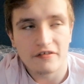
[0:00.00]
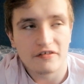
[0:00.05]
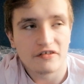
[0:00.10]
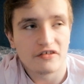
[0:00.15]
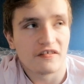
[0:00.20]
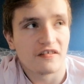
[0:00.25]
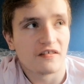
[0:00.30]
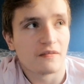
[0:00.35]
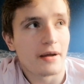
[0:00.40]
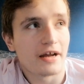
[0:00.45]
is
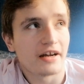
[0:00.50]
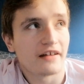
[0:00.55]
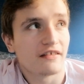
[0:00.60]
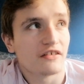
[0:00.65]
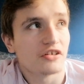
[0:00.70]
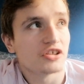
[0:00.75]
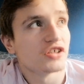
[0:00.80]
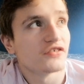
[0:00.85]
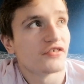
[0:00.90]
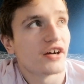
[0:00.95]
just as bad as
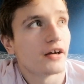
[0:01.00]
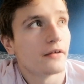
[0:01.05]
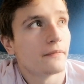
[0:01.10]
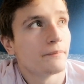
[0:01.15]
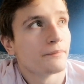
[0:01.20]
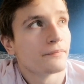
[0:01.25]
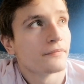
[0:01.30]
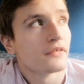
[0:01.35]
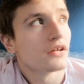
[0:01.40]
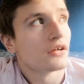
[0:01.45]
each other.
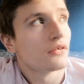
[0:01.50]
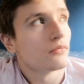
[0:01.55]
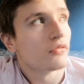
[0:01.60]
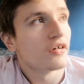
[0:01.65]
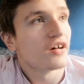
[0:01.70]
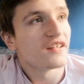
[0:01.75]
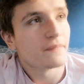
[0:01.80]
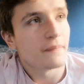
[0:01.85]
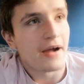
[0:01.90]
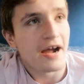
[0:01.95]

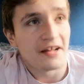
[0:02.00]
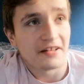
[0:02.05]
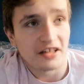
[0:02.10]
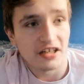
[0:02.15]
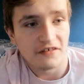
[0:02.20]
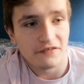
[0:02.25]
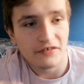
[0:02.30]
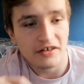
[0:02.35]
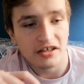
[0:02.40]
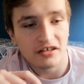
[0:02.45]
Whereas back then
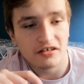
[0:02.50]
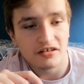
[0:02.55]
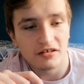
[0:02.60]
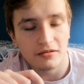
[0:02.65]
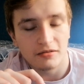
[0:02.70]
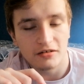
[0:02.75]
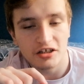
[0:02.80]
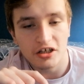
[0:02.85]
I think